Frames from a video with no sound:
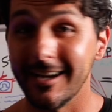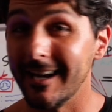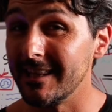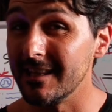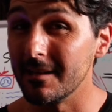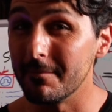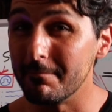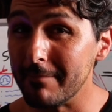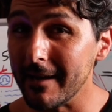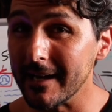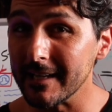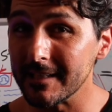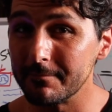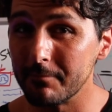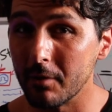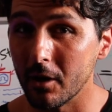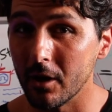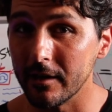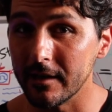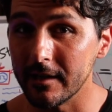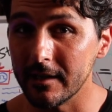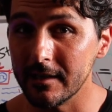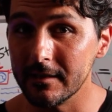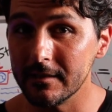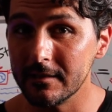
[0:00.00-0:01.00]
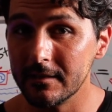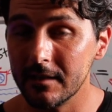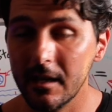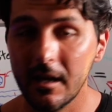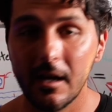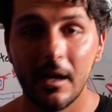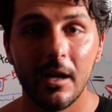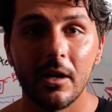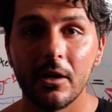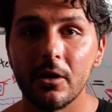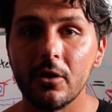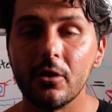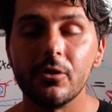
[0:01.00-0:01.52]
And the best part is
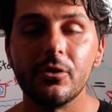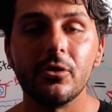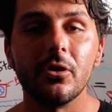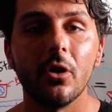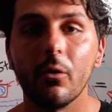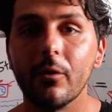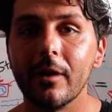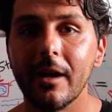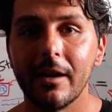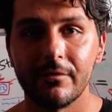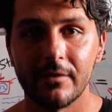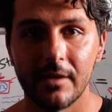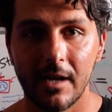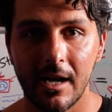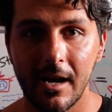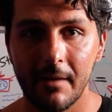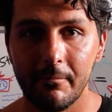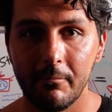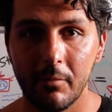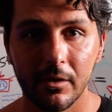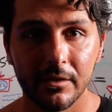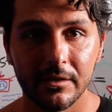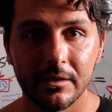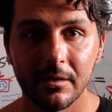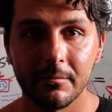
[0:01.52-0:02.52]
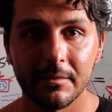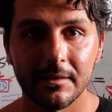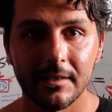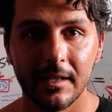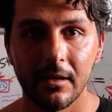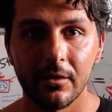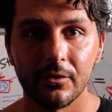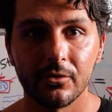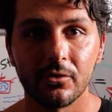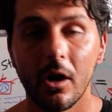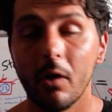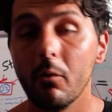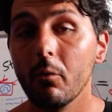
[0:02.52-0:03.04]
you don't have to hop on some
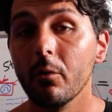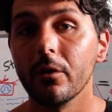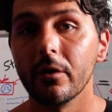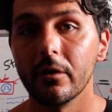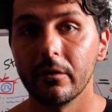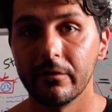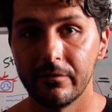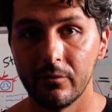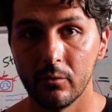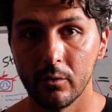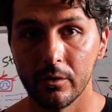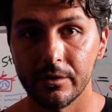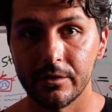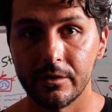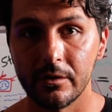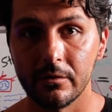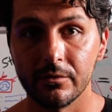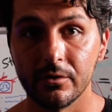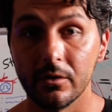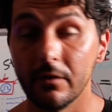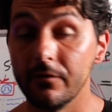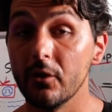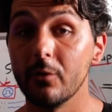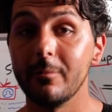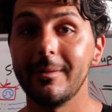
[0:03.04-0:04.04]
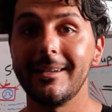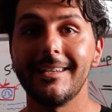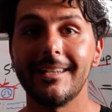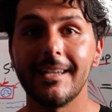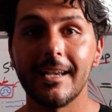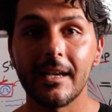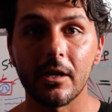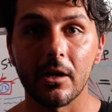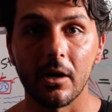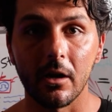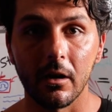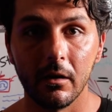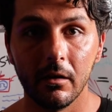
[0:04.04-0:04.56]
sales call. We're going to force you. So if you're a
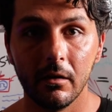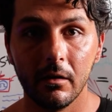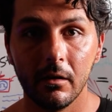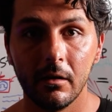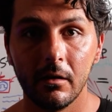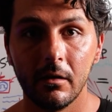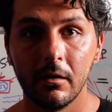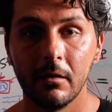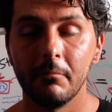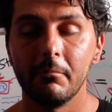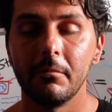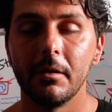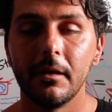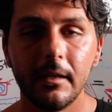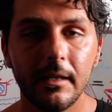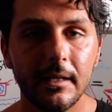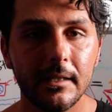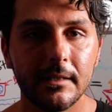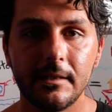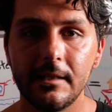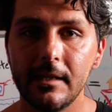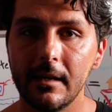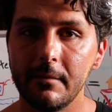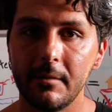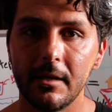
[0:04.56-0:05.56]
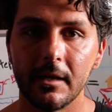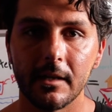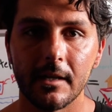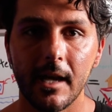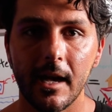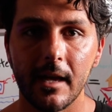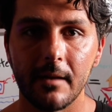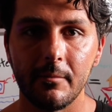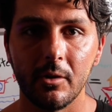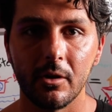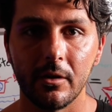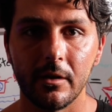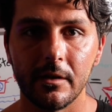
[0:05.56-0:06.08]
beginner, please DM me
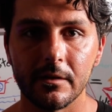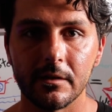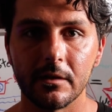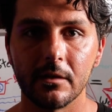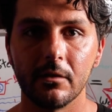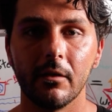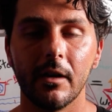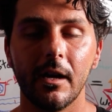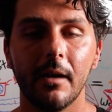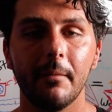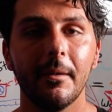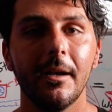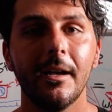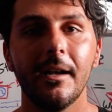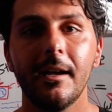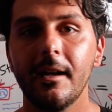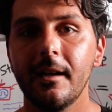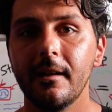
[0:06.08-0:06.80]
Academy on Instagram.